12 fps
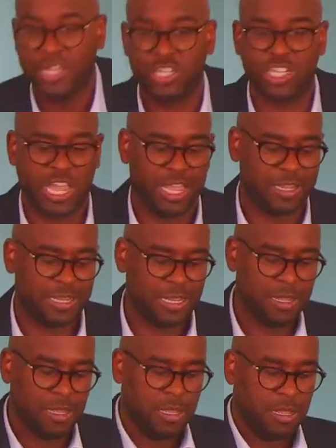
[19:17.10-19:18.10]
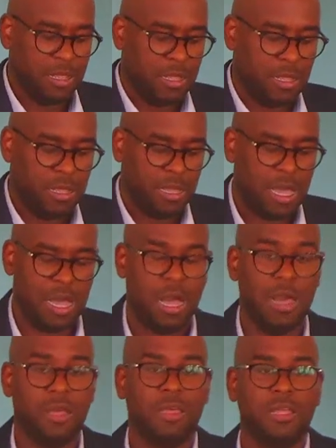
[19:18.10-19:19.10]
chant uh,
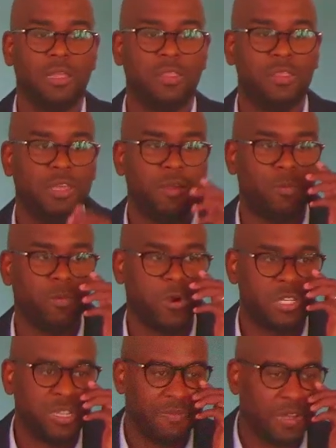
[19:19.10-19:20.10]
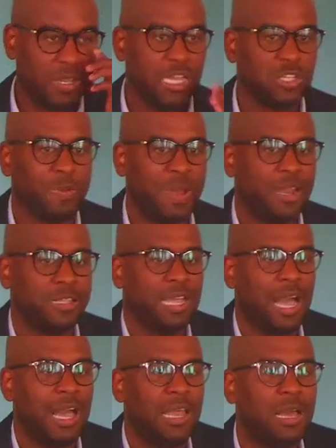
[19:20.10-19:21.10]
the words of Allah subhanahu wa
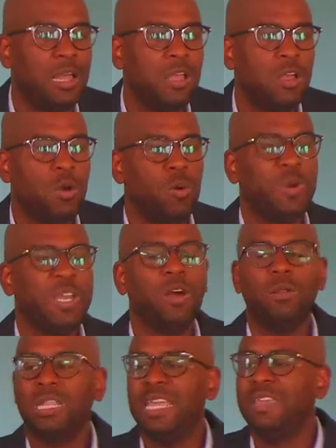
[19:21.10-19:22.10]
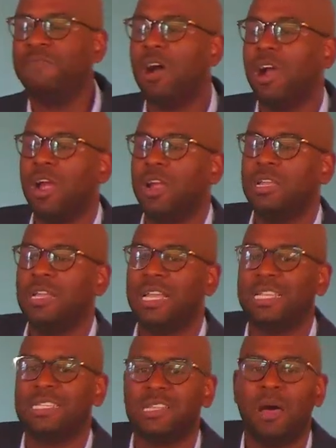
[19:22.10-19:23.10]
ta'ala. We don't leave our
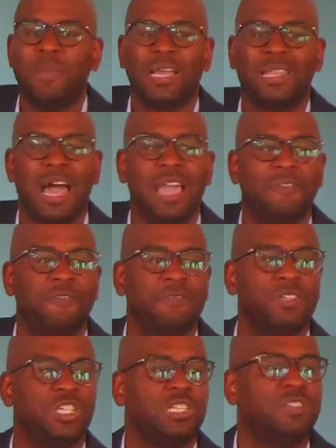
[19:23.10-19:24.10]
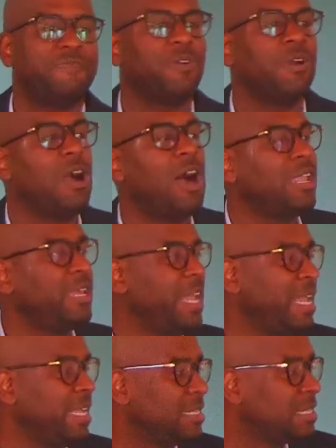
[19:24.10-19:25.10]
Islamic life just for
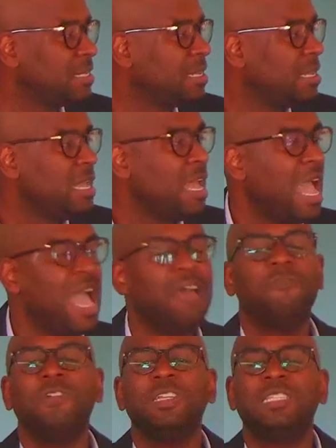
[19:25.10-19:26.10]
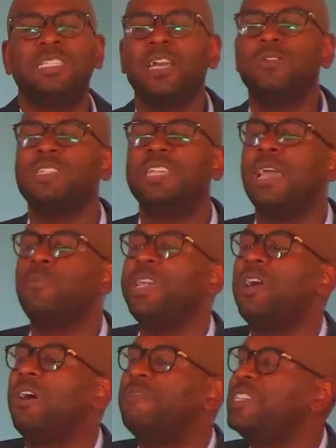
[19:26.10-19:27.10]
holidays. Every single day, we
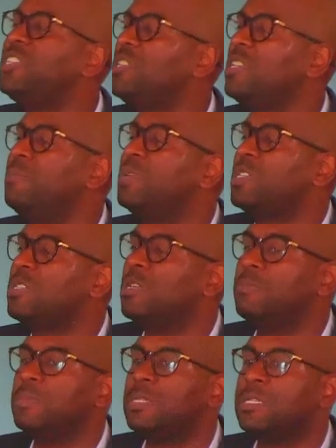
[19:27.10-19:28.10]
are vigilant Muslims.